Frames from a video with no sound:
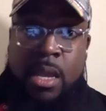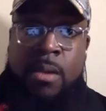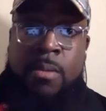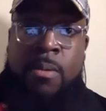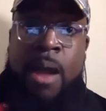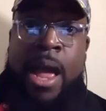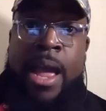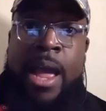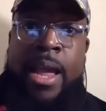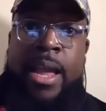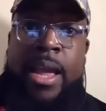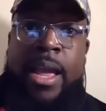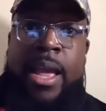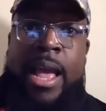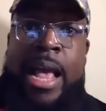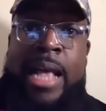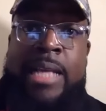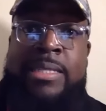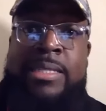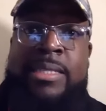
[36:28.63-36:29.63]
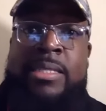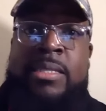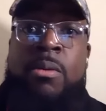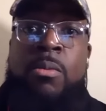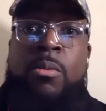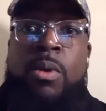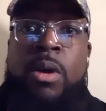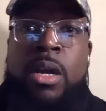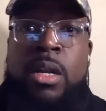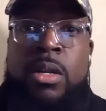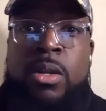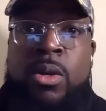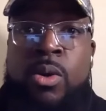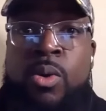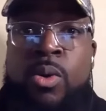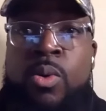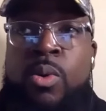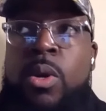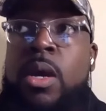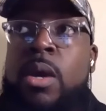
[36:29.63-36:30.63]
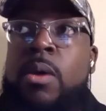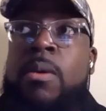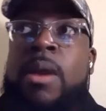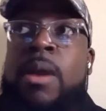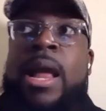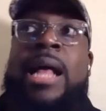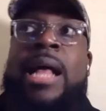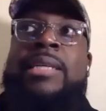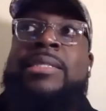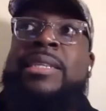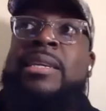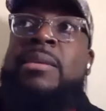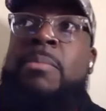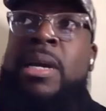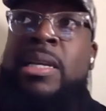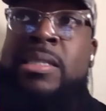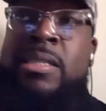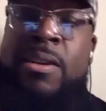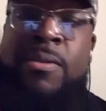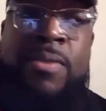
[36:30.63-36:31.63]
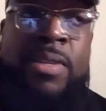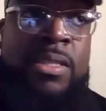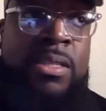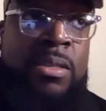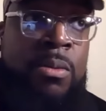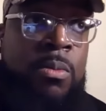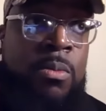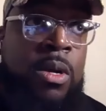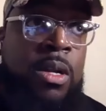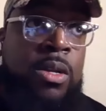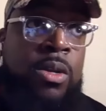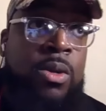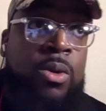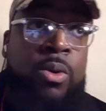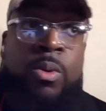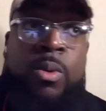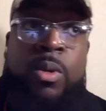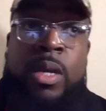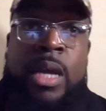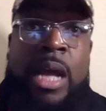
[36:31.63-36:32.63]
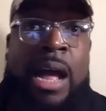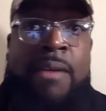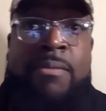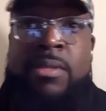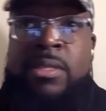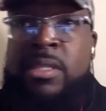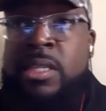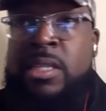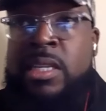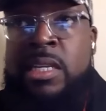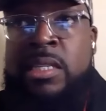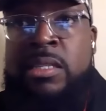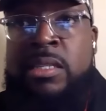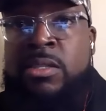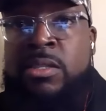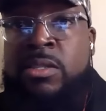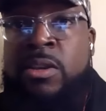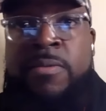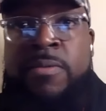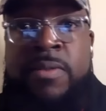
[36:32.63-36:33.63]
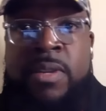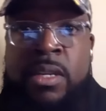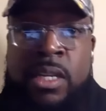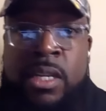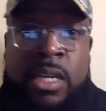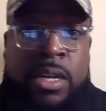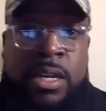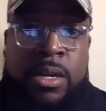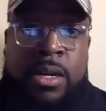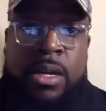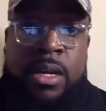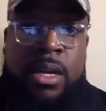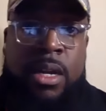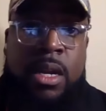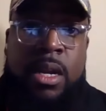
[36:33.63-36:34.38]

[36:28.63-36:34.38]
mm-hmm. right as someone who like i see myself as someone who obviously is a servant leader